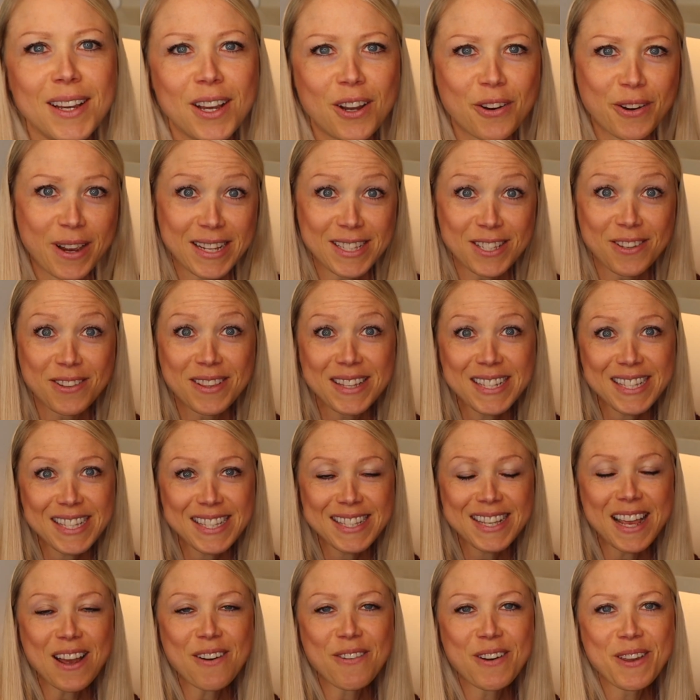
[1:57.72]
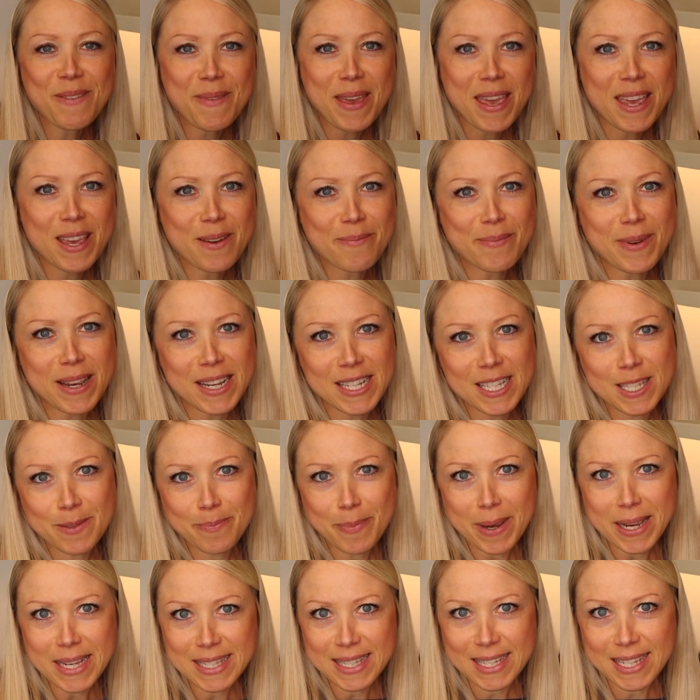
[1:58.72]
Okay, so this is how I make my
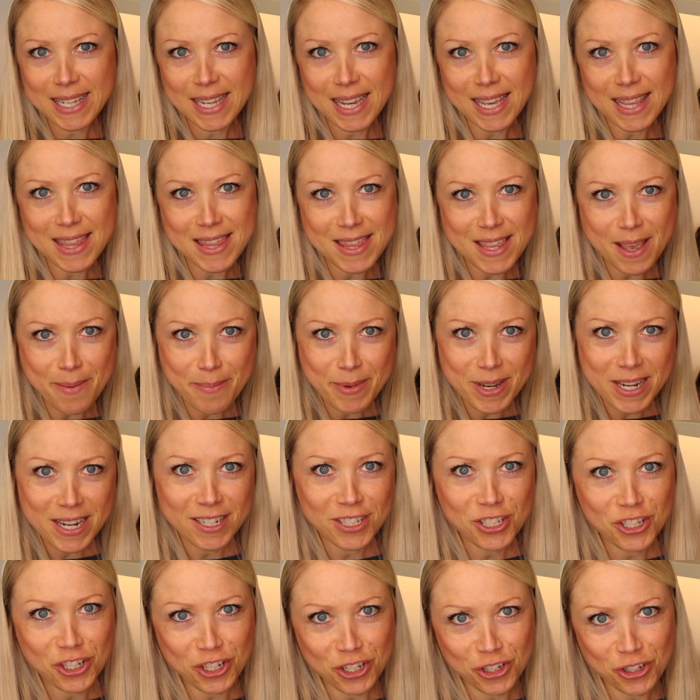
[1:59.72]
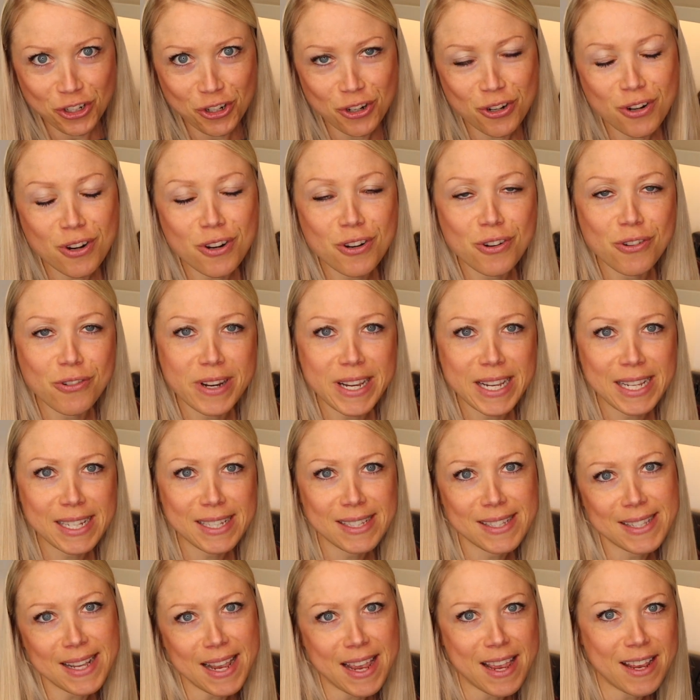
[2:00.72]
spicy lemon ginger
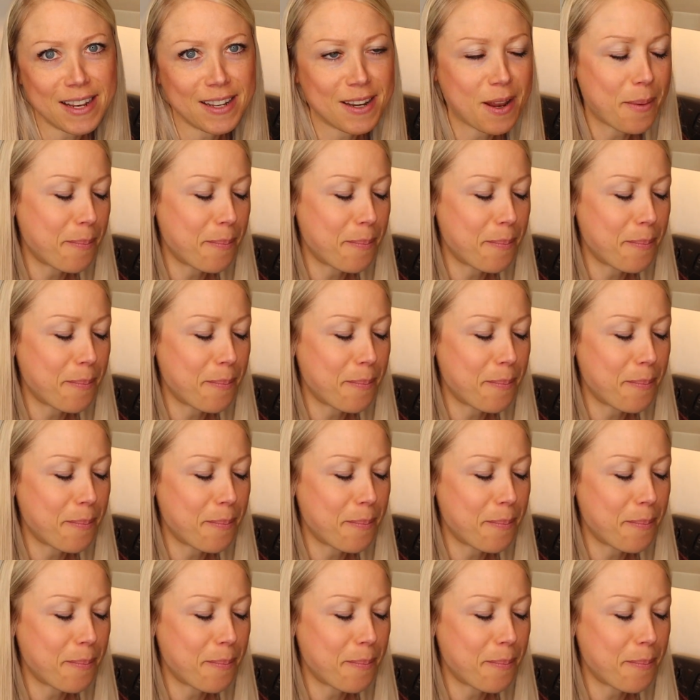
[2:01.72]
greens and